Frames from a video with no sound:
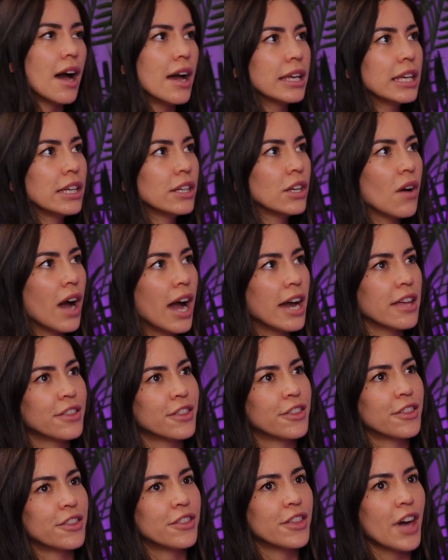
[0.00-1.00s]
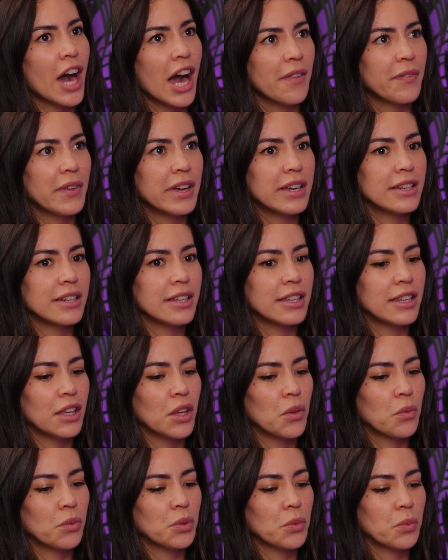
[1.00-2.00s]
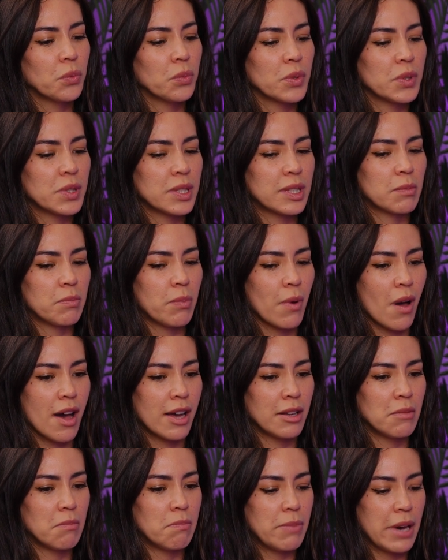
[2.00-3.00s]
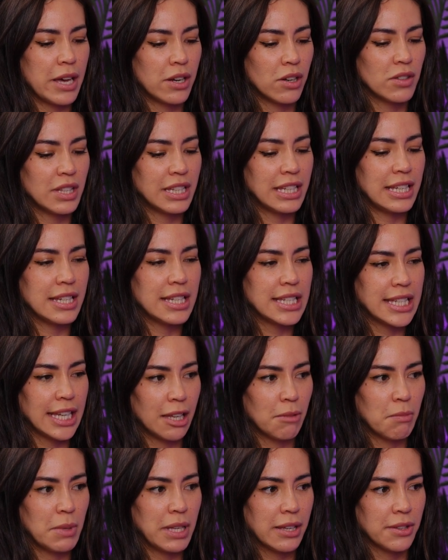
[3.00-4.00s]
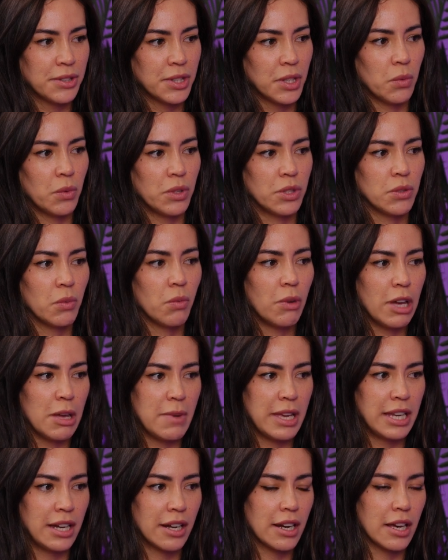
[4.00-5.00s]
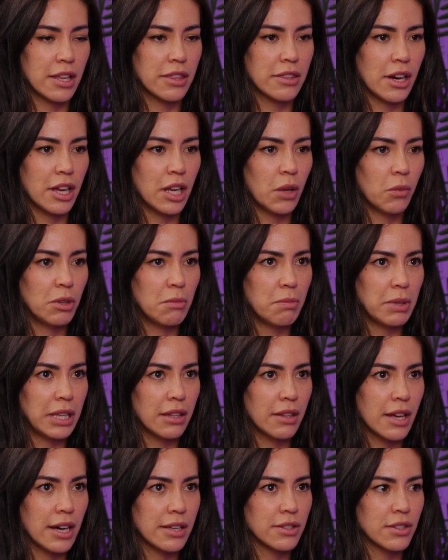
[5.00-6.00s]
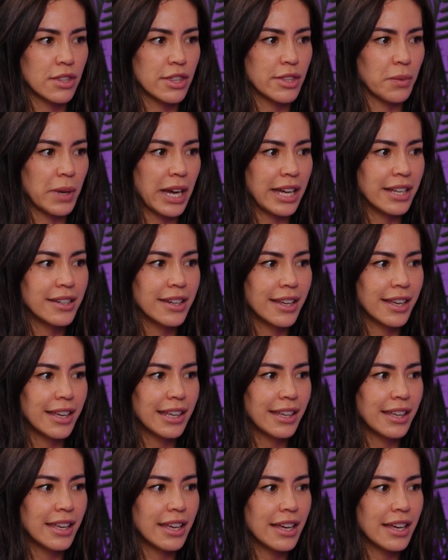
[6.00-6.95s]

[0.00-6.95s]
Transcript: I thought that he would respond better than he did because it was women, and I thought it would be less threatening,